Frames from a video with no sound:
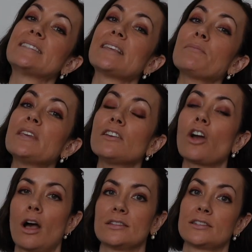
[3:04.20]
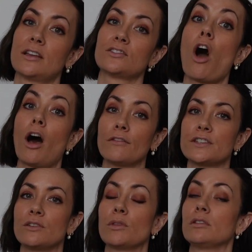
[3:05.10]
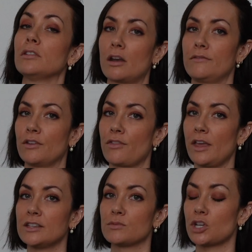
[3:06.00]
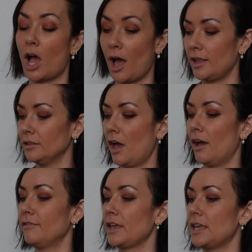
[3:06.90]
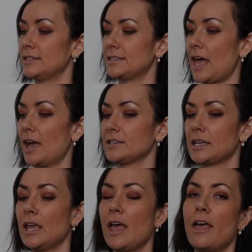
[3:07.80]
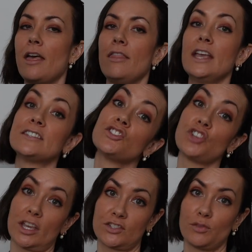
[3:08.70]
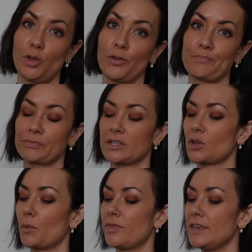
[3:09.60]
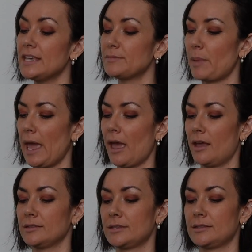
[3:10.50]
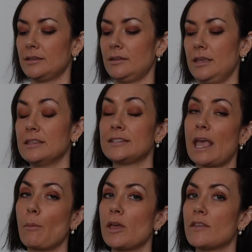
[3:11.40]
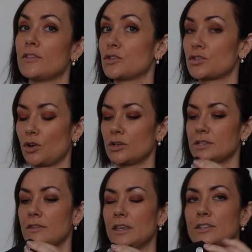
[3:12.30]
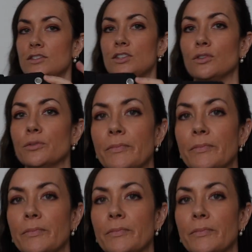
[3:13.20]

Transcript: something that COS does often with a lot of their things, which I love, is that it's adjustable. So with these pants, in the same way that their skirts and things do,